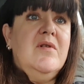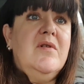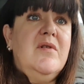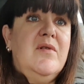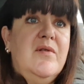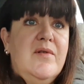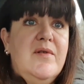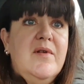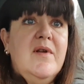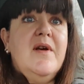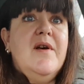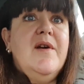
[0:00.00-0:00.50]

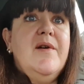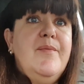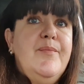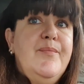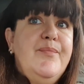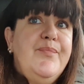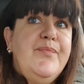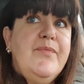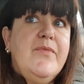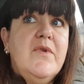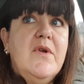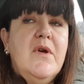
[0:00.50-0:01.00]
So,
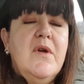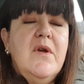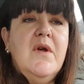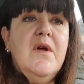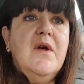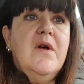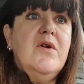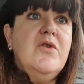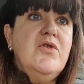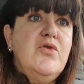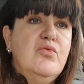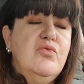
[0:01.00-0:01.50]

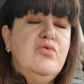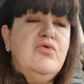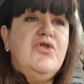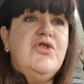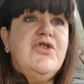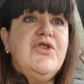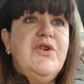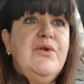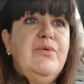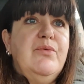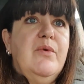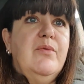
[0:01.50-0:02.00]
oh
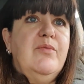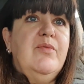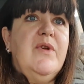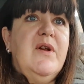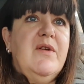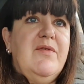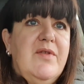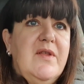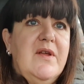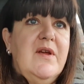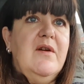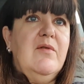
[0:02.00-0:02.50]
shoot,
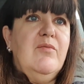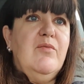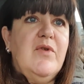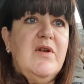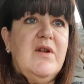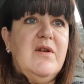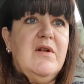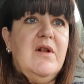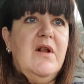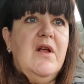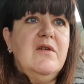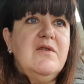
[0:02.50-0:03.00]
I'm
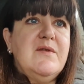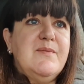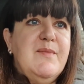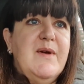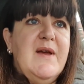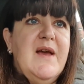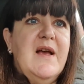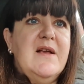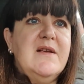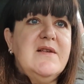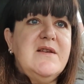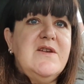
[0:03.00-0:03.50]
gonna close my
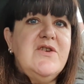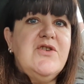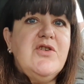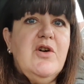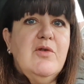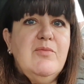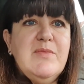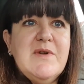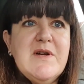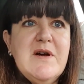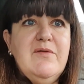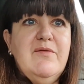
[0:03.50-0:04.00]
Etsy
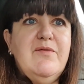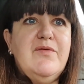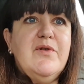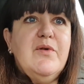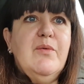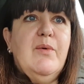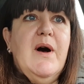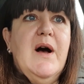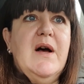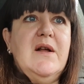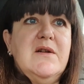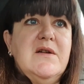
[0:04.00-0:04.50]
shop down for a
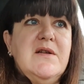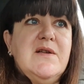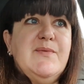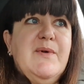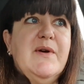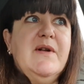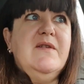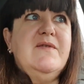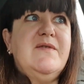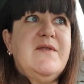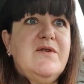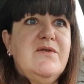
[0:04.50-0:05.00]
while as
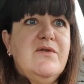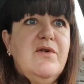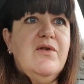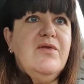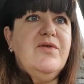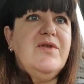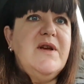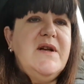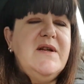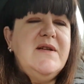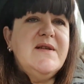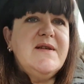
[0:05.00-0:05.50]
well. Still got
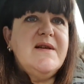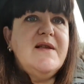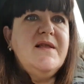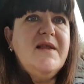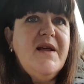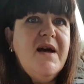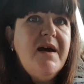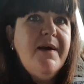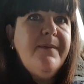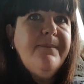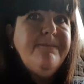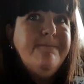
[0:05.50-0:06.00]
things in
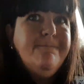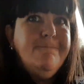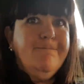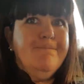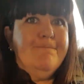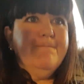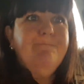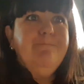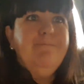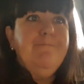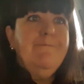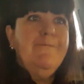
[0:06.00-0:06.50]
there.
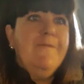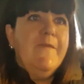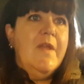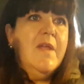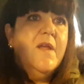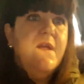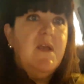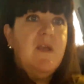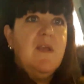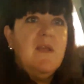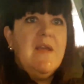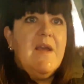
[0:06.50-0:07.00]

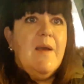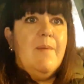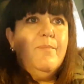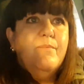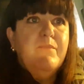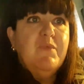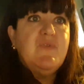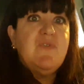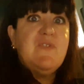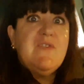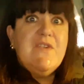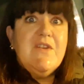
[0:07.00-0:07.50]
Yeah,
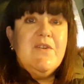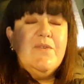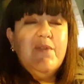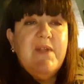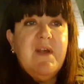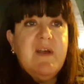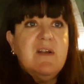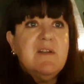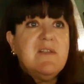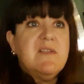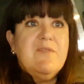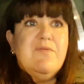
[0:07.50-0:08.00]
must do
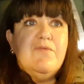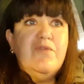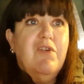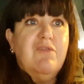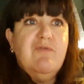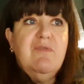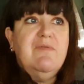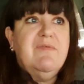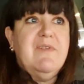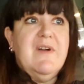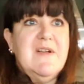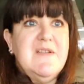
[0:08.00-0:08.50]
that because I've not
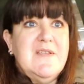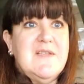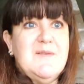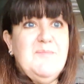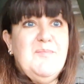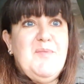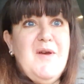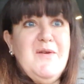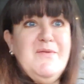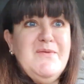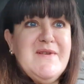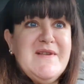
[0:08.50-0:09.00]
revised the
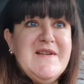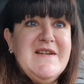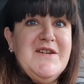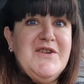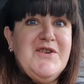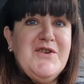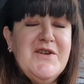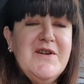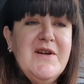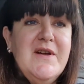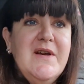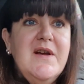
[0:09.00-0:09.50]
postage.